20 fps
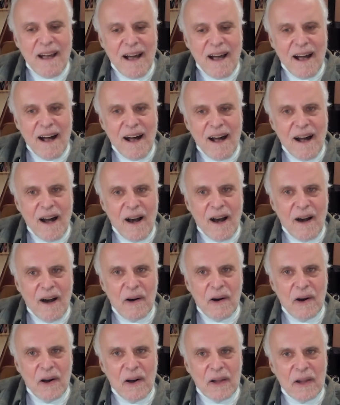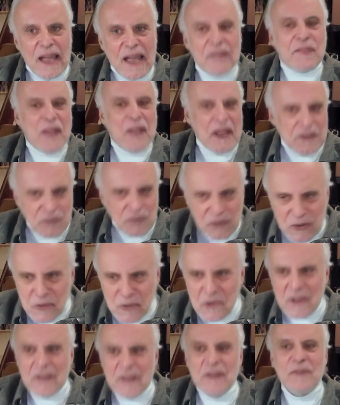Thanks for
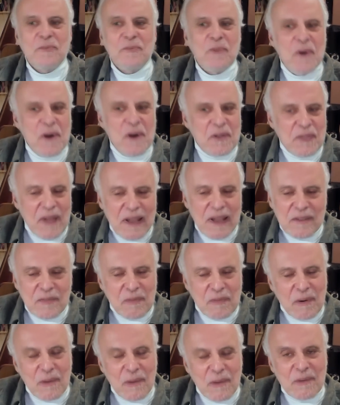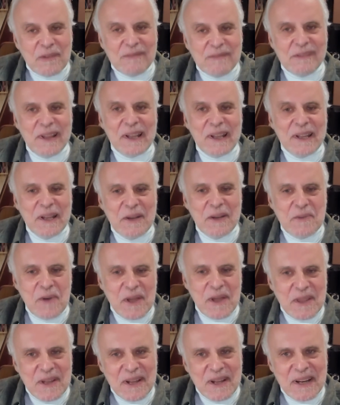doing this work. Thanks for sticking
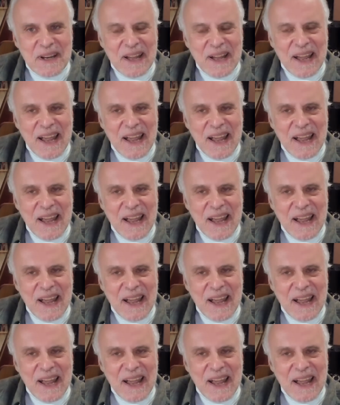with it.